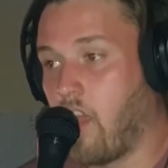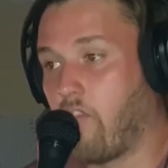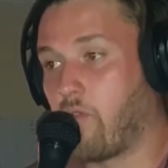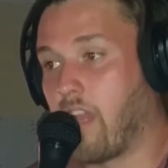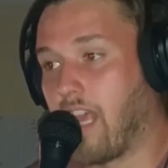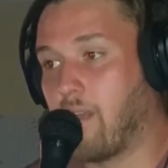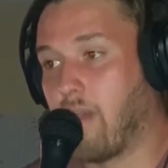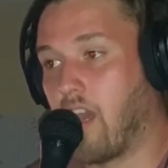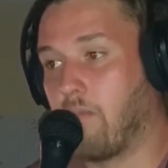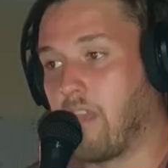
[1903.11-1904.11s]
If you want to
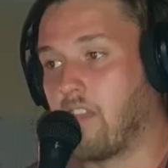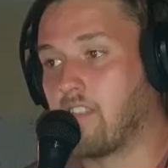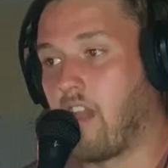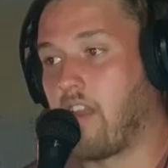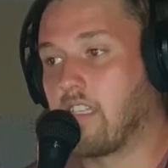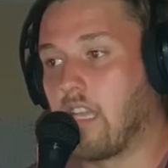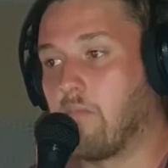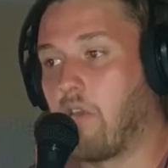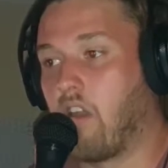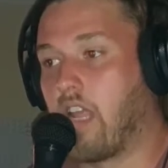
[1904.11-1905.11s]
email me, it's
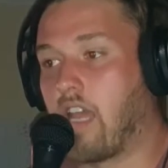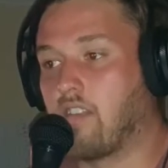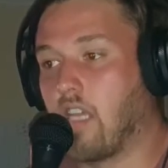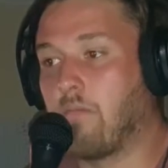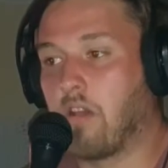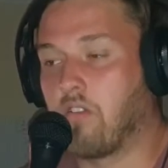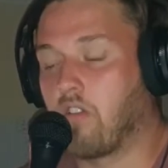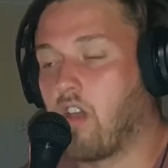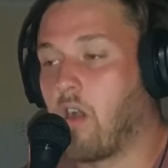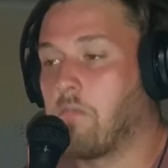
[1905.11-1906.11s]

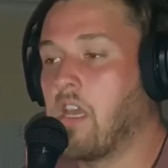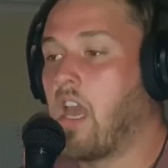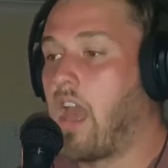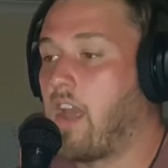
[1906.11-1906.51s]
r18pod@gmail.com.